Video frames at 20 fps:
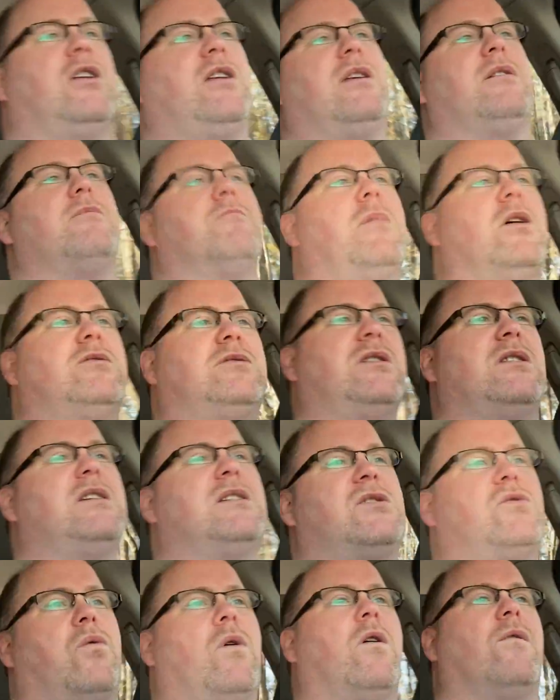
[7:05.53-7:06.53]
and most of these
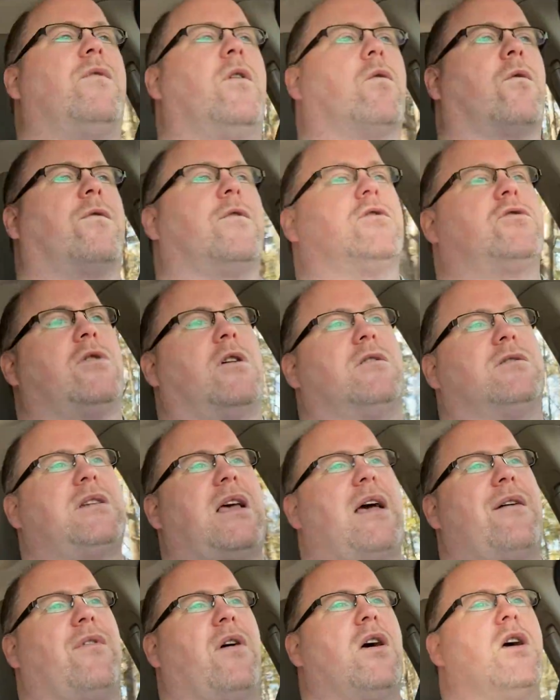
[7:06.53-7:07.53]
12-volt refrigerators
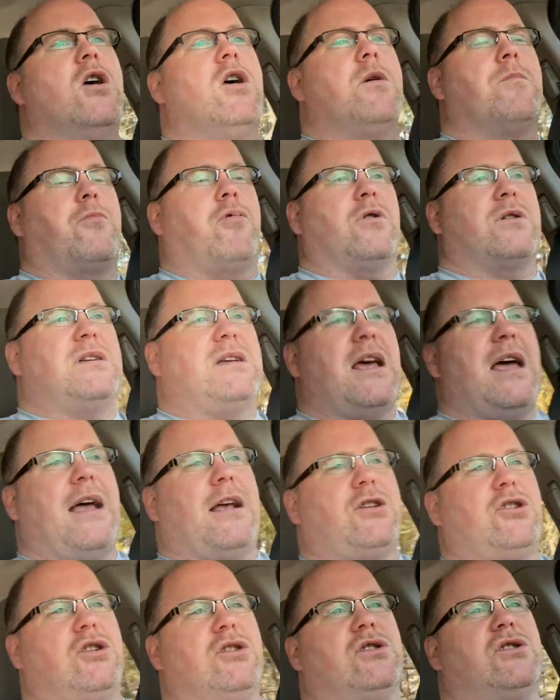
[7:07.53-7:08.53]
have a
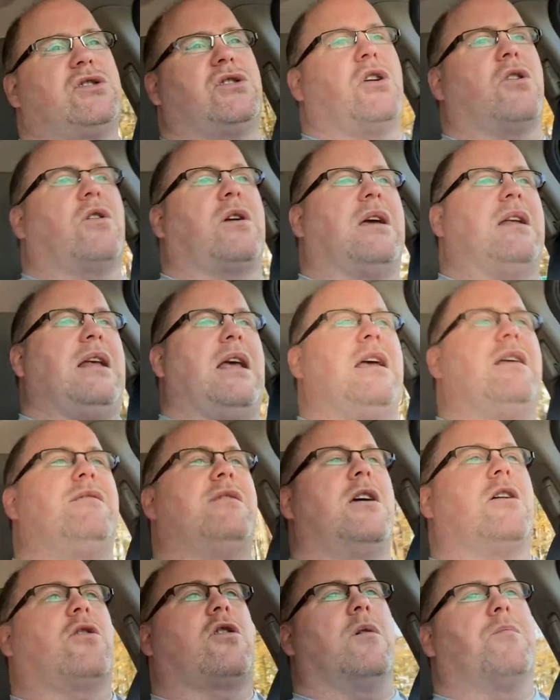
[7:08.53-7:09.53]
protection circuit in
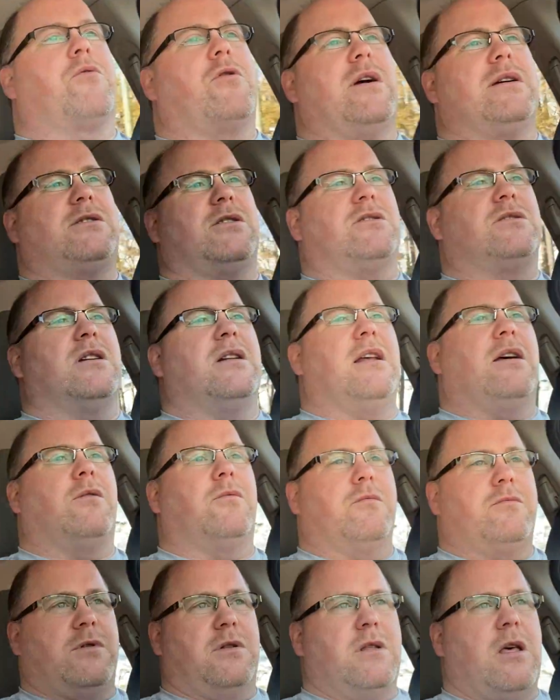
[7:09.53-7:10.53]
their compressors, and
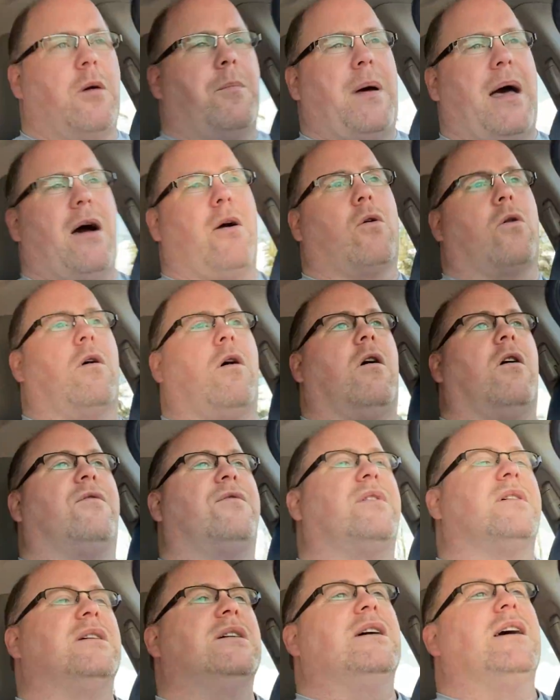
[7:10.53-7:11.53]
they'll power off.
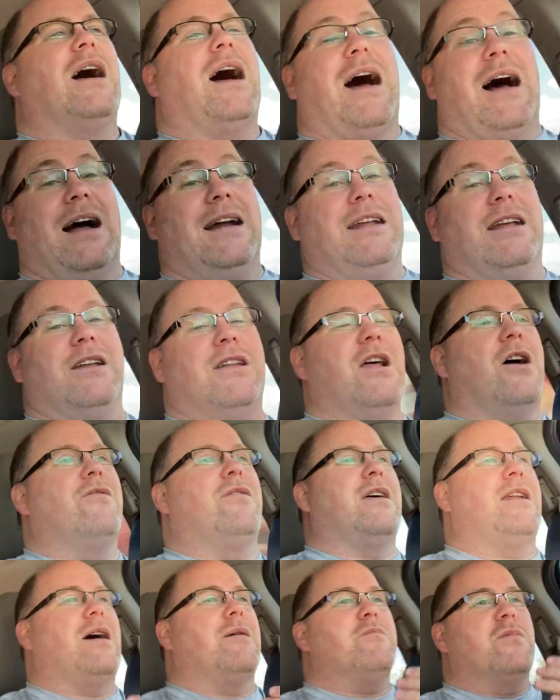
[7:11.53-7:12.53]
I didn't know
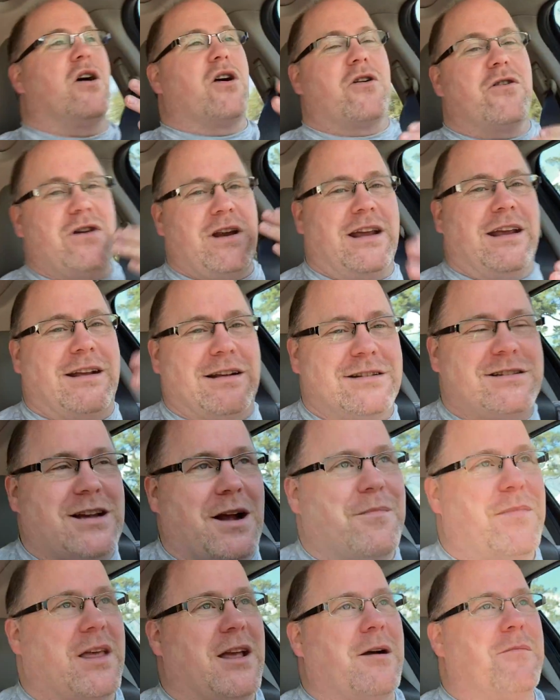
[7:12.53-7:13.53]
that. I'm learning
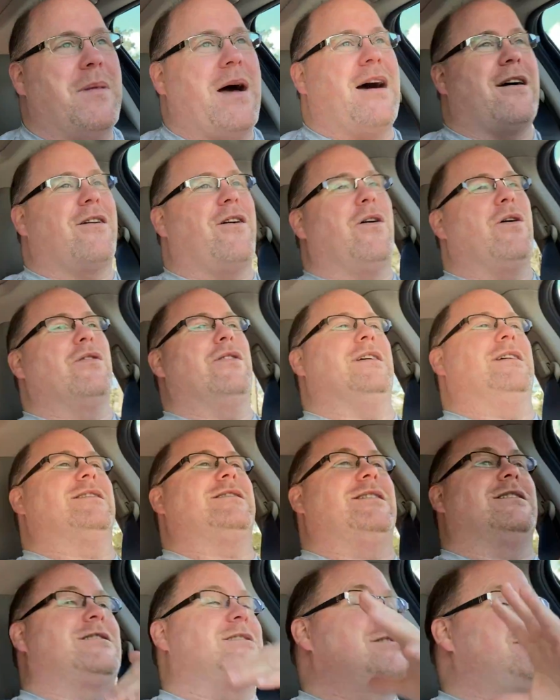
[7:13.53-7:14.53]
something about all this.
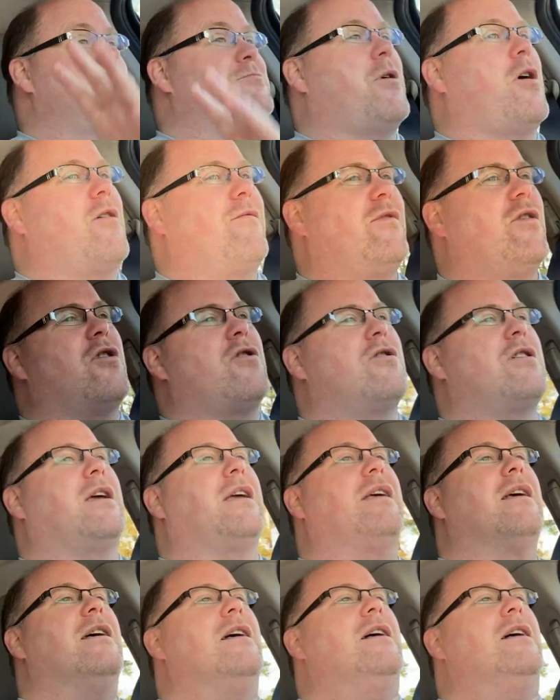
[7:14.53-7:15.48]
This is part of learning